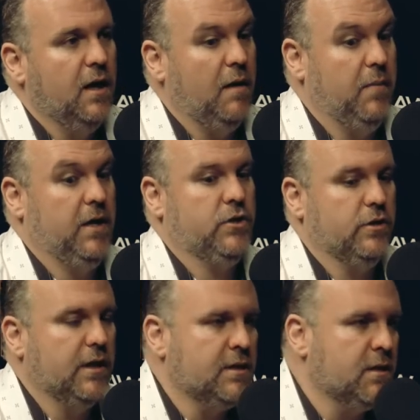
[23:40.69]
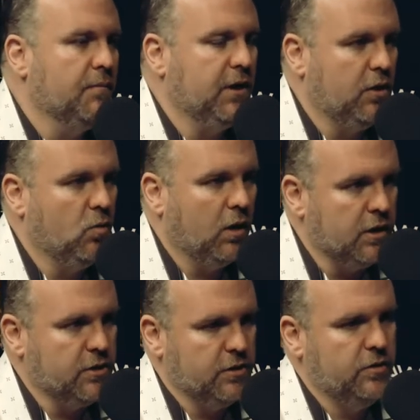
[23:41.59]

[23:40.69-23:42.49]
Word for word: and make sure that's something you want to do.